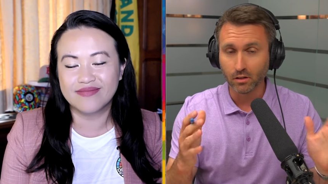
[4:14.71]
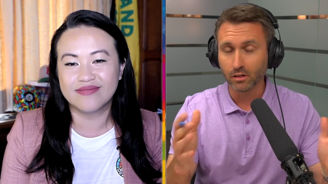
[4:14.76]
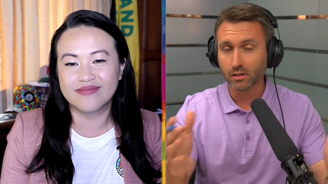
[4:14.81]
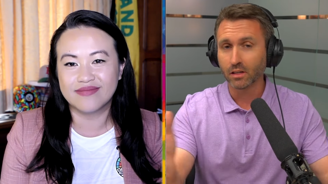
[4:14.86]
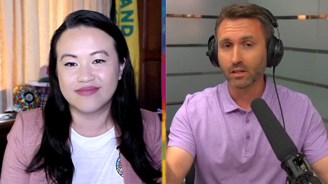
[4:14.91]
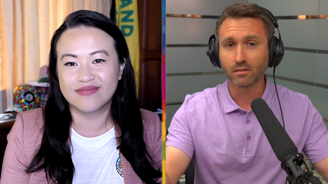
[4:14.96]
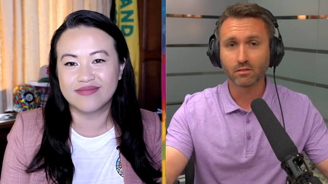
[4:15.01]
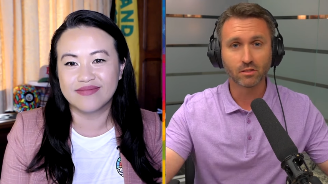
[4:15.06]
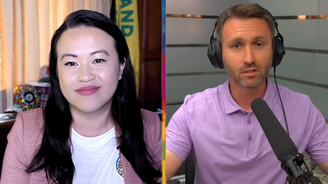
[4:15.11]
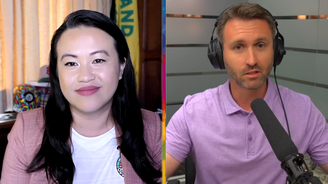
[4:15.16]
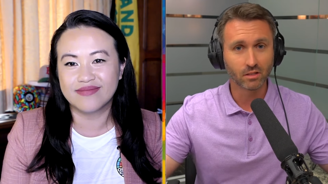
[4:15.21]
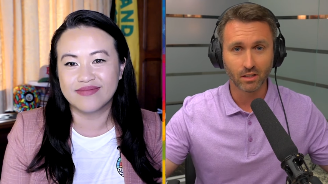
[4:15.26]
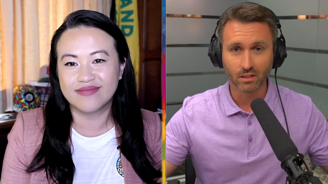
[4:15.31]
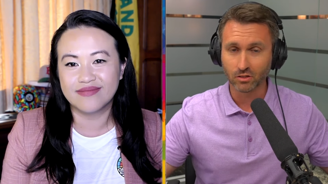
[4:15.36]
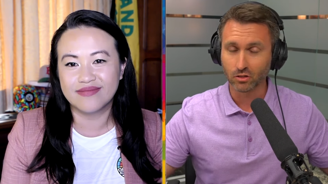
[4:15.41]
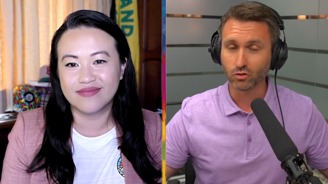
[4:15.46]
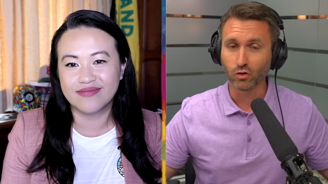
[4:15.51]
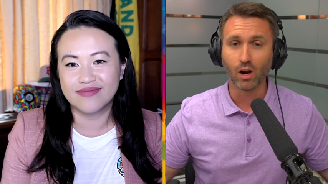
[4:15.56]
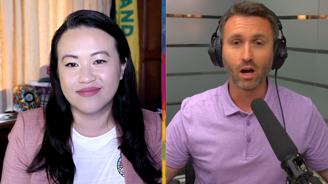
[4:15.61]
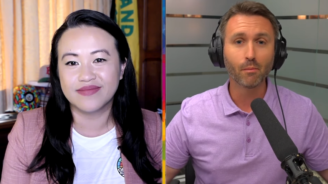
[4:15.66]
Speaker 1: And look, it's
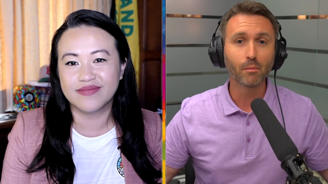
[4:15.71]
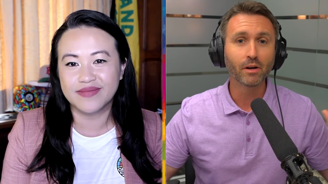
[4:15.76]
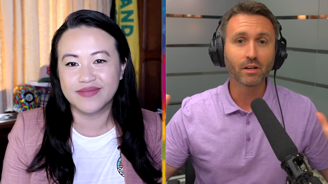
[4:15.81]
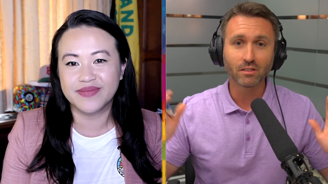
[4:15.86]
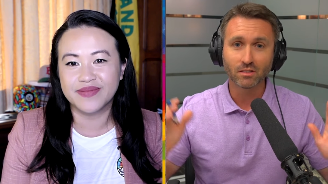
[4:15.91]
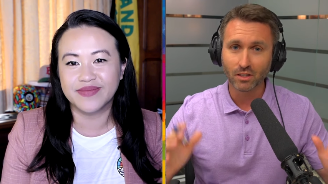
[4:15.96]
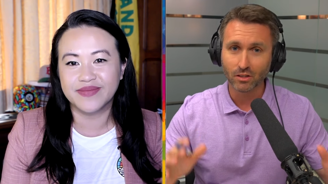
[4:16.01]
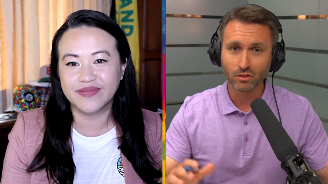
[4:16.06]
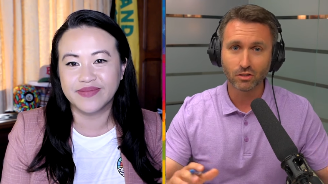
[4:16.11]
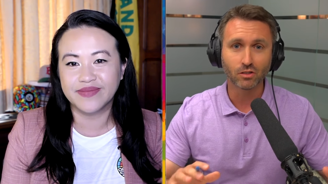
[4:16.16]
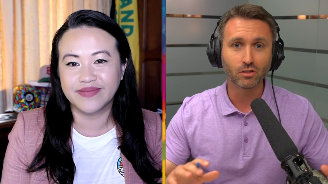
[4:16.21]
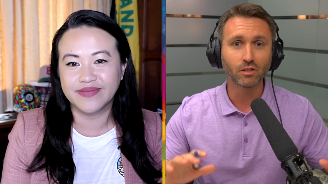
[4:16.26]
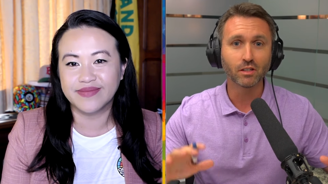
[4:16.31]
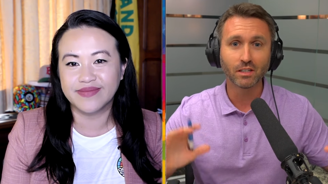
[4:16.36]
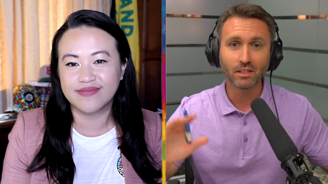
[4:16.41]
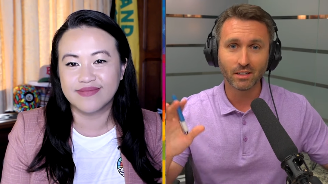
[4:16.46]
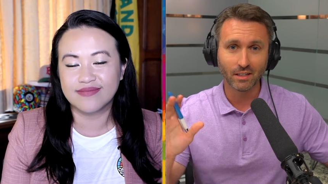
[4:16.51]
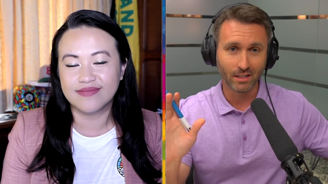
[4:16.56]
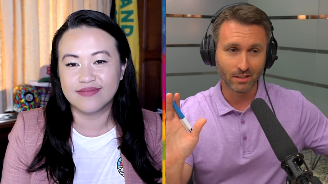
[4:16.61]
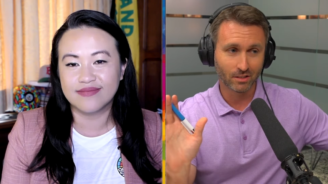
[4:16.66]
it's drama, it's
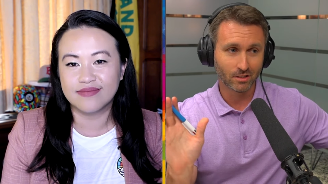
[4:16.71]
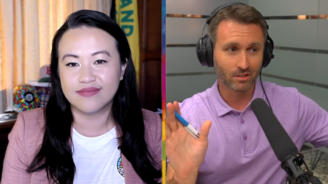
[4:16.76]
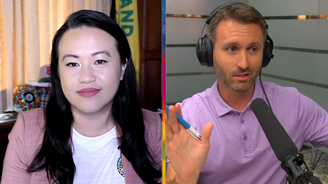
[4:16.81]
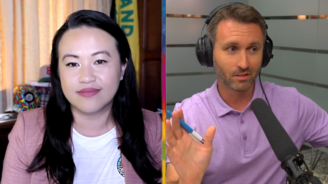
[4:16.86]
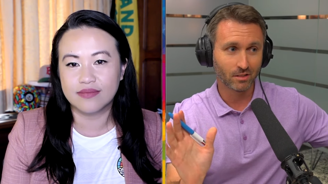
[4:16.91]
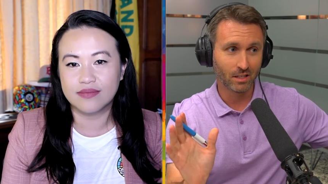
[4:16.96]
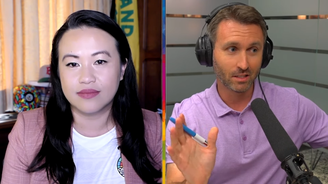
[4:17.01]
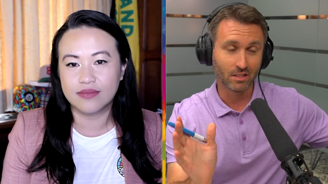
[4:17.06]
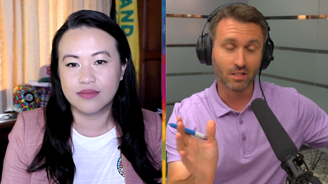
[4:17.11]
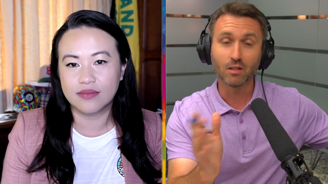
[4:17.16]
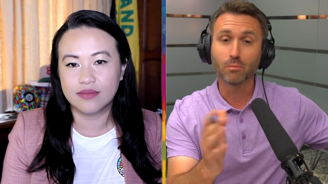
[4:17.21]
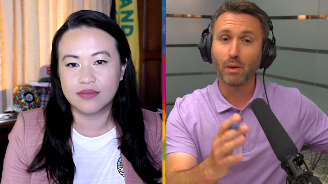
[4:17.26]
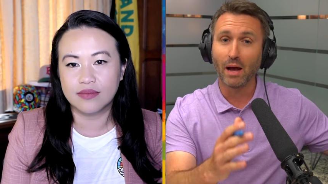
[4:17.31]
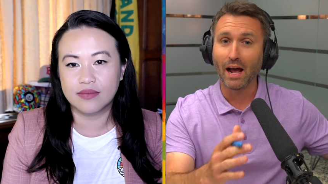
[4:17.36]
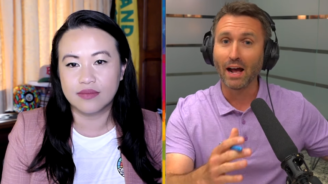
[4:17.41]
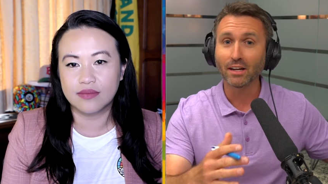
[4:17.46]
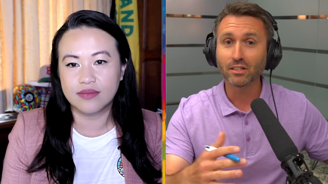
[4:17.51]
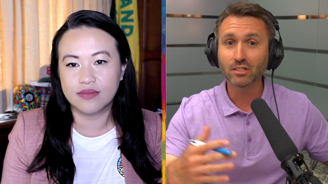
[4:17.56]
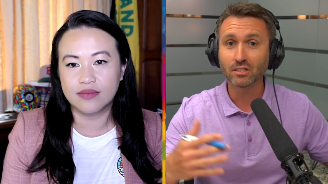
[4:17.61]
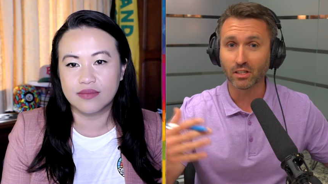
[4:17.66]
history, it's it's in the
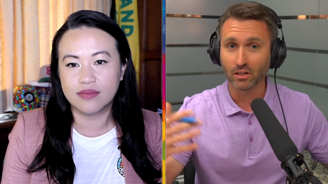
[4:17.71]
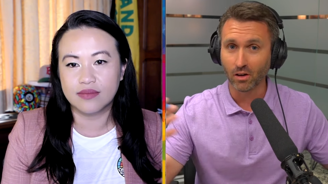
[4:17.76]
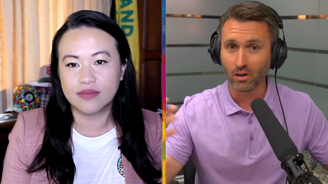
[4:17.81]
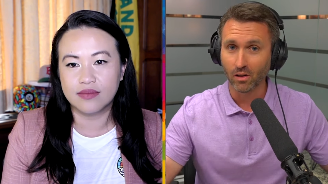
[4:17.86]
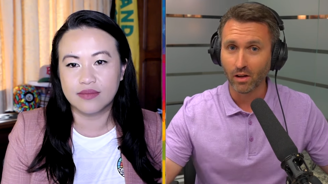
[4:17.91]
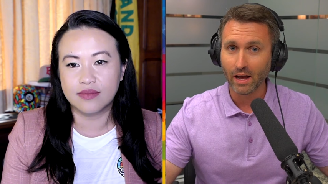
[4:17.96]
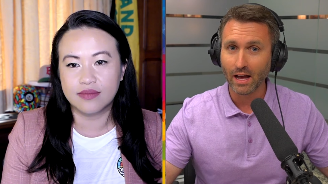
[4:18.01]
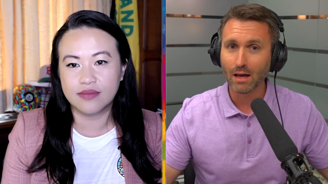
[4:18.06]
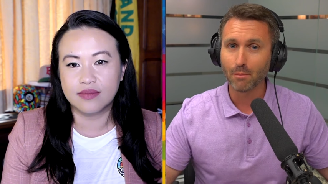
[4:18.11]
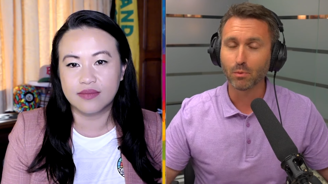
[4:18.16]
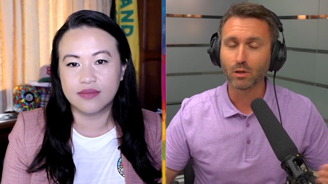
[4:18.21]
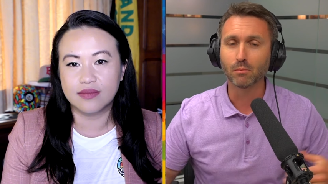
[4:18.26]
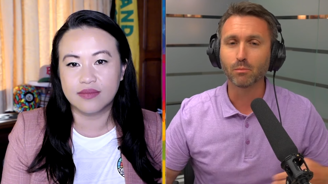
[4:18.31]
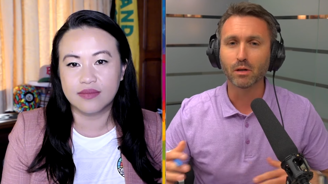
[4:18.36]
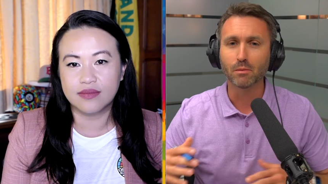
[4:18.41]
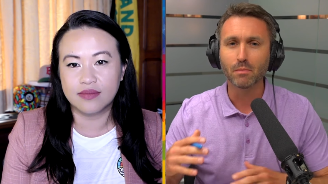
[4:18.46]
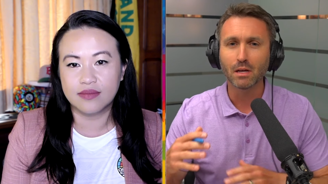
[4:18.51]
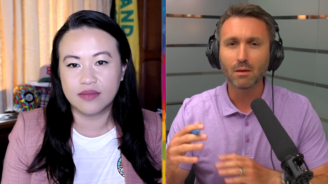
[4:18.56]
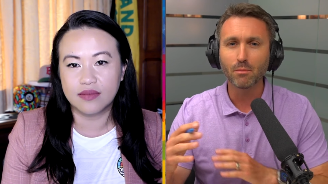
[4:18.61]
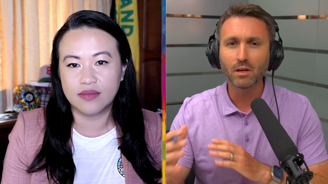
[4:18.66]
past, it all happened,
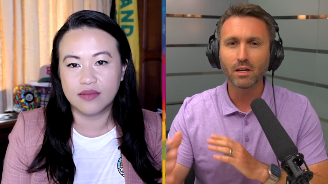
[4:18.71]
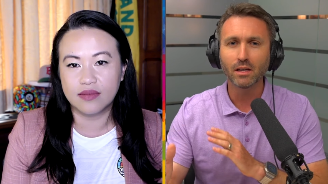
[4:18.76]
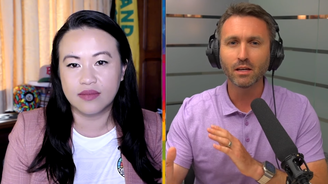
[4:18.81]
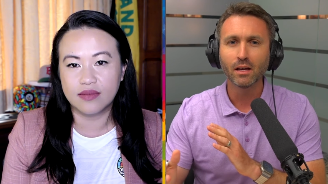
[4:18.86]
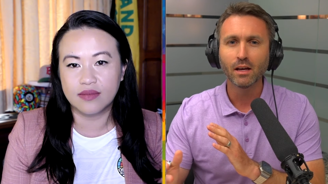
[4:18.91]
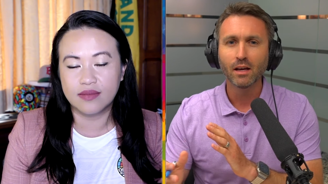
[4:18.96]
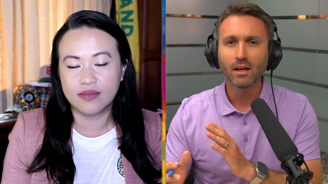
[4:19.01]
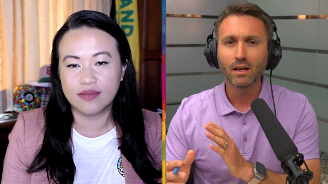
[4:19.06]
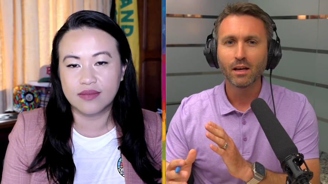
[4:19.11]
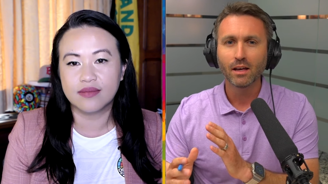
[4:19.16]
but maybe